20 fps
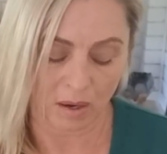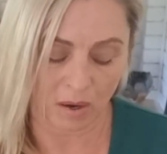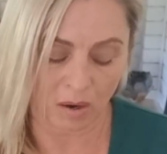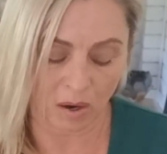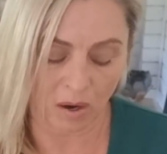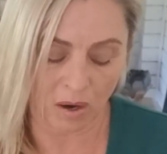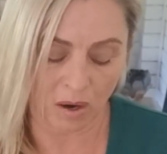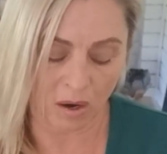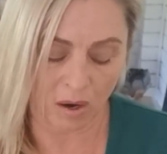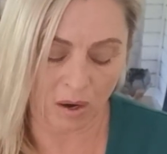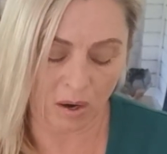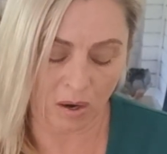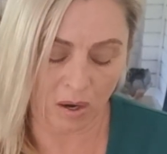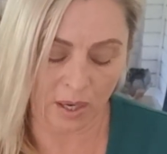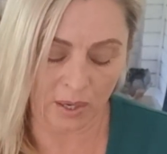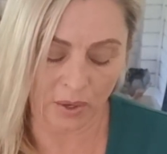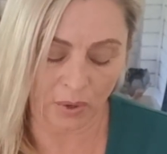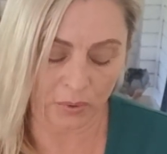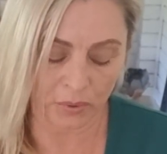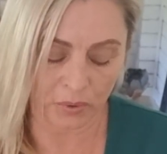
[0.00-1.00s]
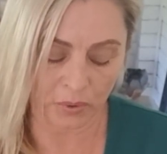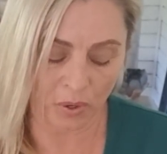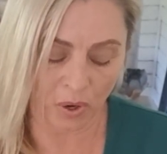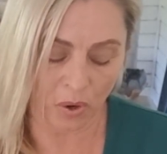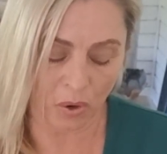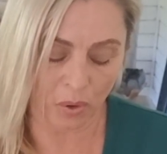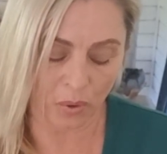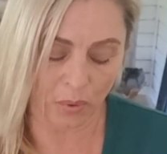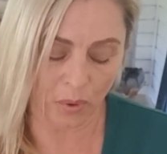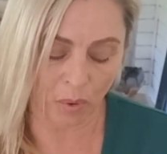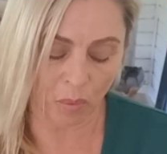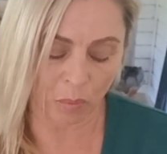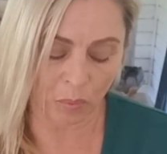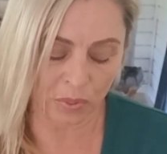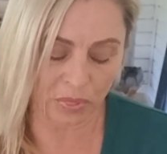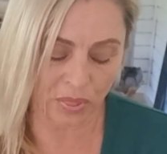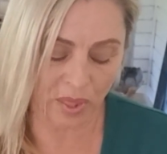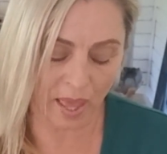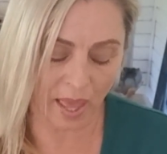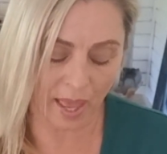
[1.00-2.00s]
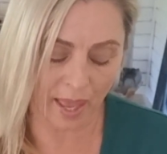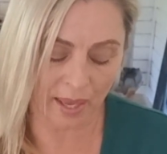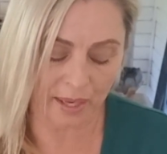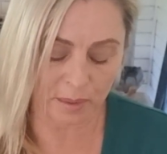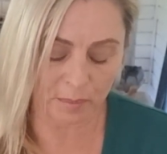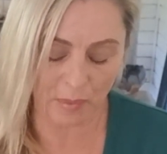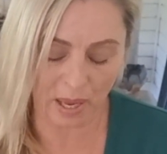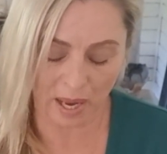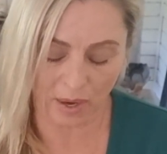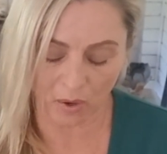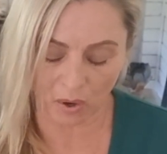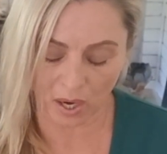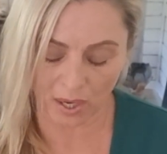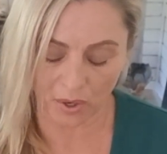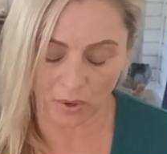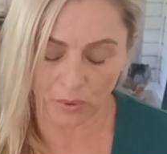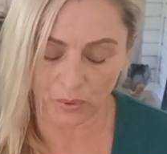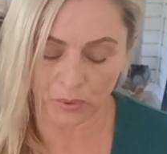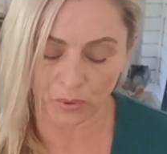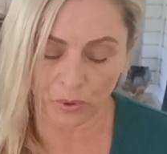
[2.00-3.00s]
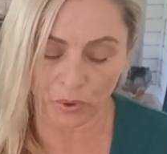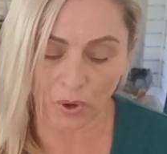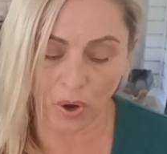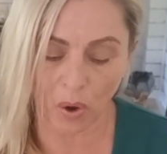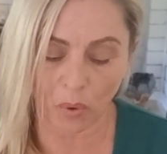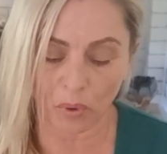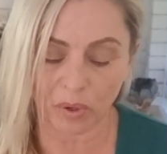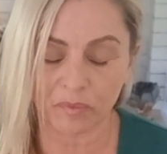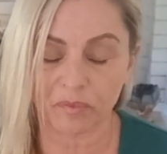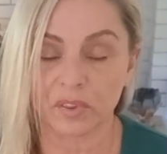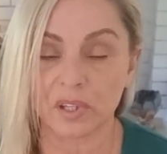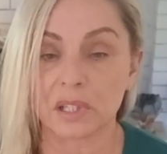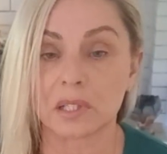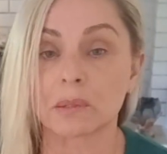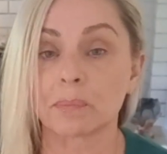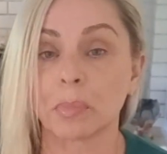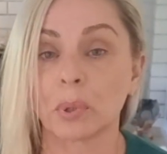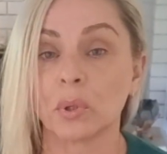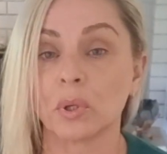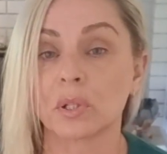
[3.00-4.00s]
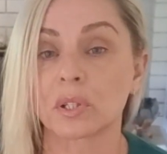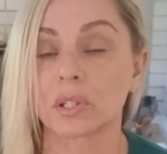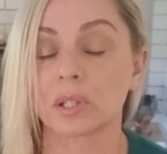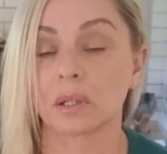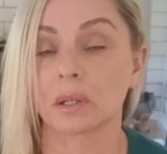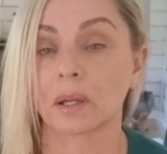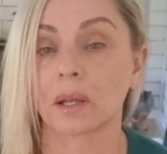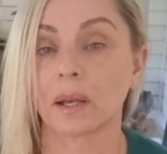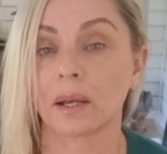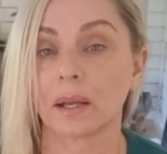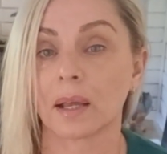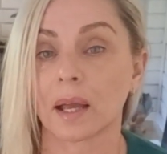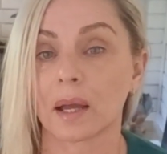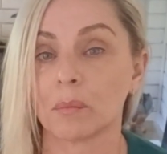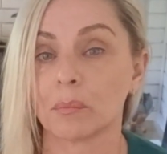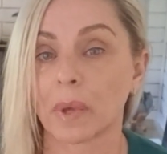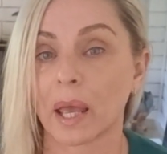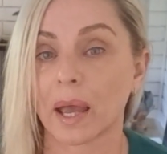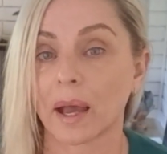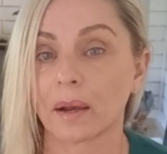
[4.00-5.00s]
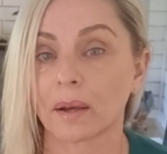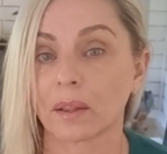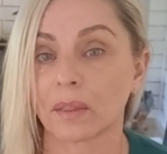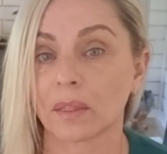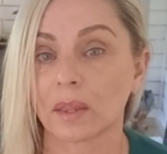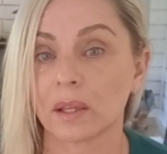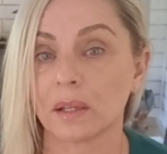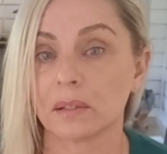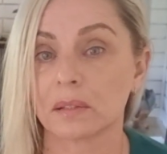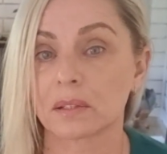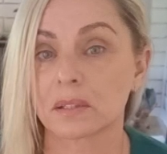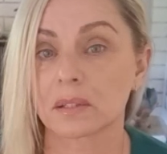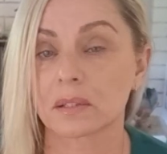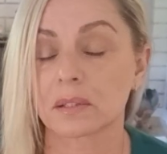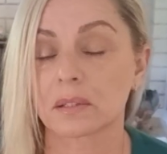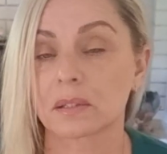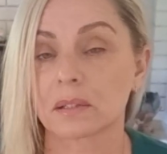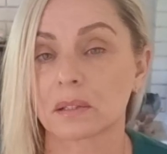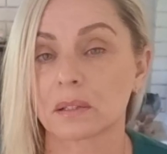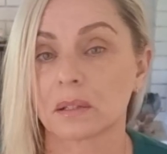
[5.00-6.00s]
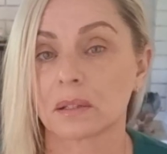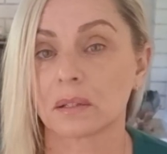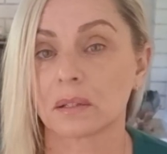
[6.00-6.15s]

I don't know. With the Hangman, I don't know if this person can come out of this.